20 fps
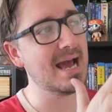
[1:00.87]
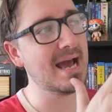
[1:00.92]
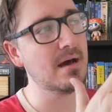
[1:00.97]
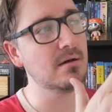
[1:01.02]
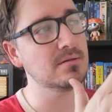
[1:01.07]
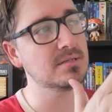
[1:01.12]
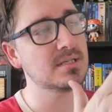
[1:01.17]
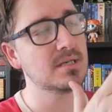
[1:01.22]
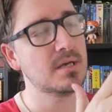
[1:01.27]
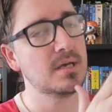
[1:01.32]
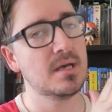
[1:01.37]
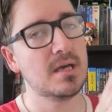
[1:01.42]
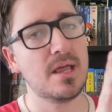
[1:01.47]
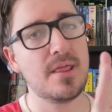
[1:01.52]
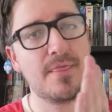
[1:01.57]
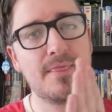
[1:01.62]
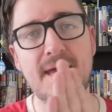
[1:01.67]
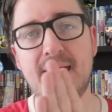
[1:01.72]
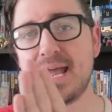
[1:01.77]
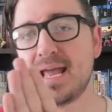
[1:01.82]
out,
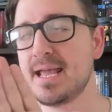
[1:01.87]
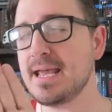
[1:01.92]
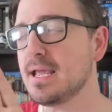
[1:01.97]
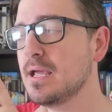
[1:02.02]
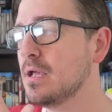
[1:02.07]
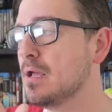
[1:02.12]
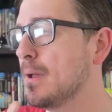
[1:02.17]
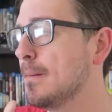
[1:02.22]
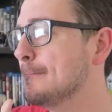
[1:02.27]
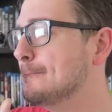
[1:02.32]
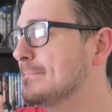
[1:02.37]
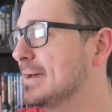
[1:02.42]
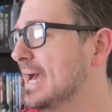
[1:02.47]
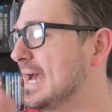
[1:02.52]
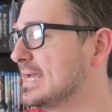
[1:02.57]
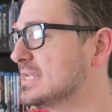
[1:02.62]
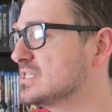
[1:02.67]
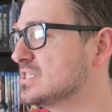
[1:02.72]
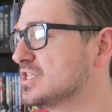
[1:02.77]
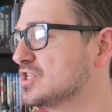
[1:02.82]
they
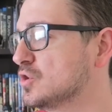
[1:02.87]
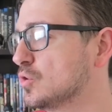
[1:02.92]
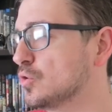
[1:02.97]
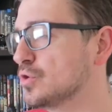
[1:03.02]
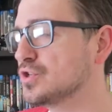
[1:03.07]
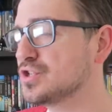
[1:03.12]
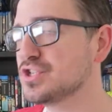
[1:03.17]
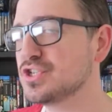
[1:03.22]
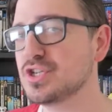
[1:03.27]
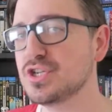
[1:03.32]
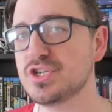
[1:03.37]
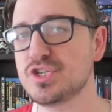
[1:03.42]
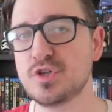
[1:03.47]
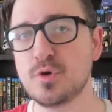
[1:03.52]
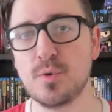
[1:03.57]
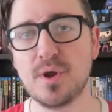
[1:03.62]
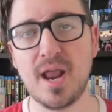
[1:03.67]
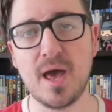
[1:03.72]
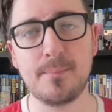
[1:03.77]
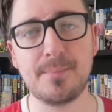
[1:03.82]
pass the torch
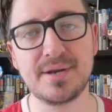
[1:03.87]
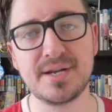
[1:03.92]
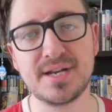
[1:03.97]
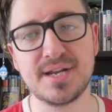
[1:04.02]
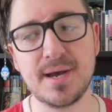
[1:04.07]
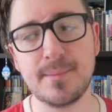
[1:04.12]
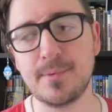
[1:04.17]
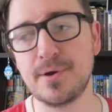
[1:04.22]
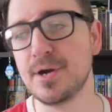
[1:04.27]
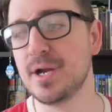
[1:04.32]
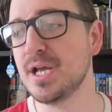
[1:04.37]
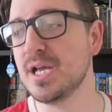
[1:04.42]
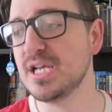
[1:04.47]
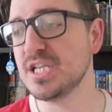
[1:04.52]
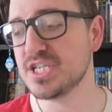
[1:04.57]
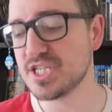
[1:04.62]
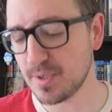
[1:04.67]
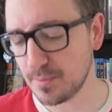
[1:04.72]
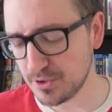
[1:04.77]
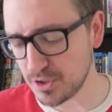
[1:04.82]
to an up-and-comer,
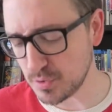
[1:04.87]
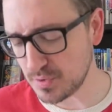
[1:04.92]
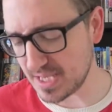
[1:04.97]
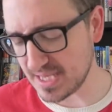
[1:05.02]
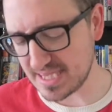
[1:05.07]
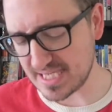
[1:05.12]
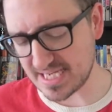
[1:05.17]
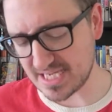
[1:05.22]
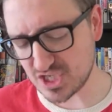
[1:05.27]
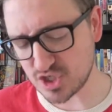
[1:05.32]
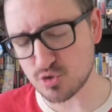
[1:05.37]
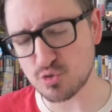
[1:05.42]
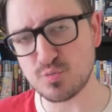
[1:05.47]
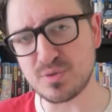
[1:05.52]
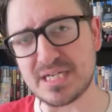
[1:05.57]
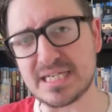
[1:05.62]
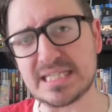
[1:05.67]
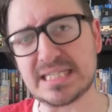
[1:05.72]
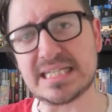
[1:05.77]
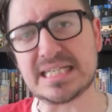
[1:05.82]
someone who they think is
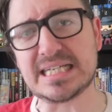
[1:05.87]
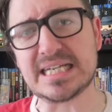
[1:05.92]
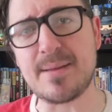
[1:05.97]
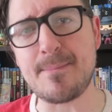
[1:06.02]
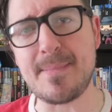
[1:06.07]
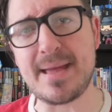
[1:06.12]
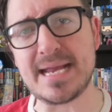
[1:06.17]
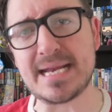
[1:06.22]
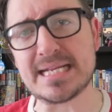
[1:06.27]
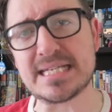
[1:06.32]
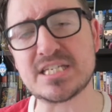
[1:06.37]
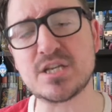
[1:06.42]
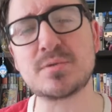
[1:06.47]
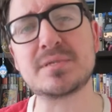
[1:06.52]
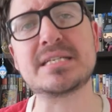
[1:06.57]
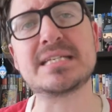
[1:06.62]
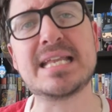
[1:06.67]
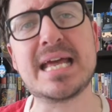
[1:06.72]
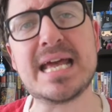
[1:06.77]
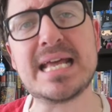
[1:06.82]
really gonna make it. So
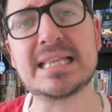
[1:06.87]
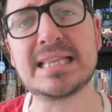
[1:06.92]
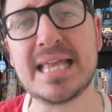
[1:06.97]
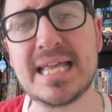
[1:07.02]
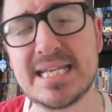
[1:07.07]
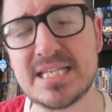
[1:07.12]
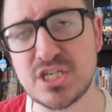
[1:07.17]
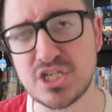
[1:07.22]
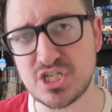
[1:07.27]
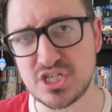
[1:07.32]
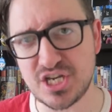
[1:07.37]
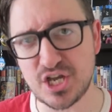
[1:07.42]
today, ladies and